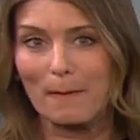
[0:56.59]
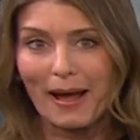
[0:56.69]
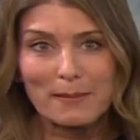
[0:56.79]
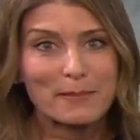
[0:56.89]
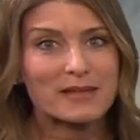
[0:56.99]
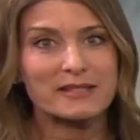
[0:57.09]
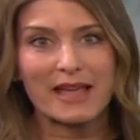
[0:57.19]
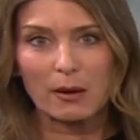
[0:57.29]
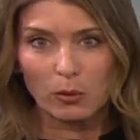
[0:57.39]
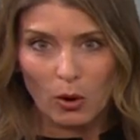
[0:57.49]
By
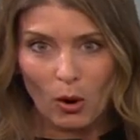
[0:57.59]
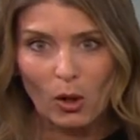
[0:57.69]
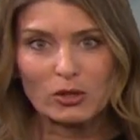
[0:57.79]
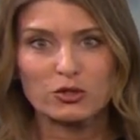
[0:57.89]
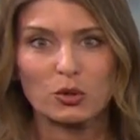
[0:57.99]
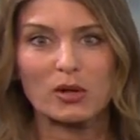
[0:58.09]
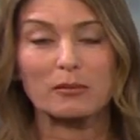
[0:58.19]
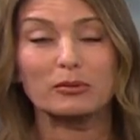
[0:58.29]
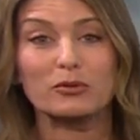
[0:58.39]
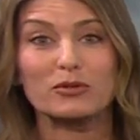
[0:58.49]
midday, we're all
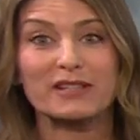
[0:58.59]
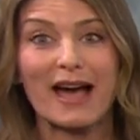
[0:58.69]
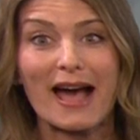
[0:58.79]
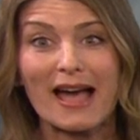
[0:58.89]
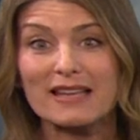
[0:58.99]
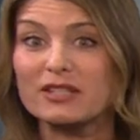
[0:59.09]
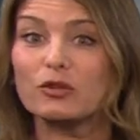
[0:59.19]
enjoying blue skies.